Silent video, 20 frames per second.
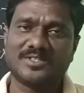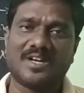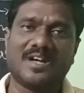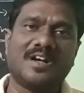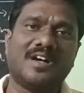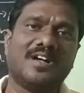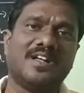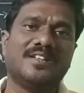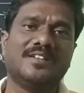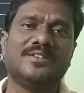
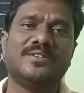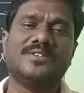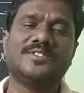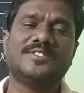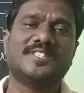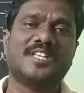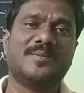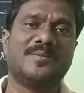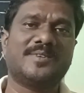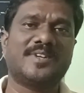all those
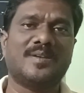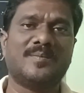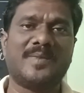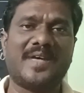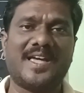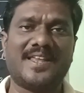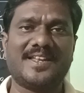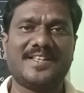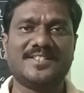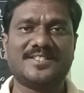chemical
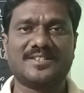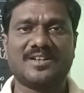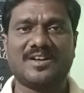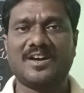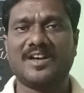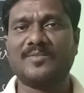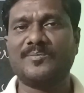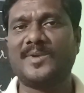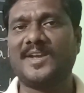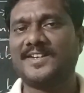balance
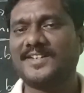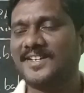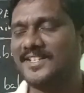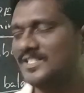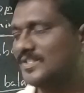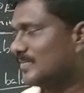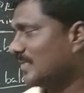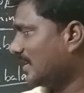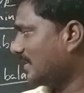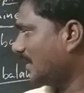are
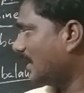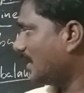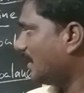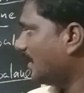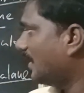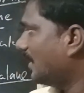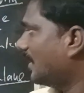maintained by the